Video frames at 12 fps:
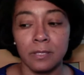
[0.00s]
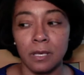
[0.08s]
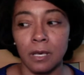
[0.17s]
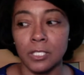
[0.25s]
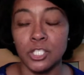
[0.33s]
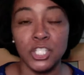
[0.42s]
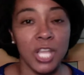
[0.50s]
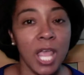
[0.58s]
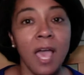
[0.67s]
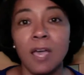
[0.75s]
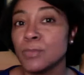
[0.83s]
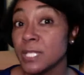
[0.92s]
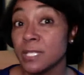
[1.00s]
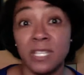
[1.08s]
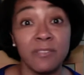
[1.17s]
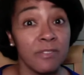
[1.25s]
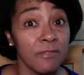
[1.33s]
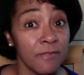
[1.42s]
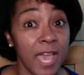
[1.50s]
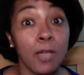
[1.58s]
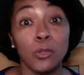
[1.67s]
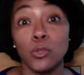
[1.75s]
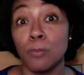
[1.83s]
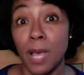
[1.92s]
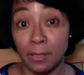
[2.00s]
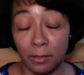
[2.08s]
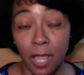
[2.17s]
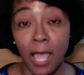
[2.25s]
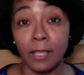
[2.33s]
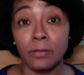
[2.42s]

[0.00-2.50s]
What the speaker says: a job didn't even value my life.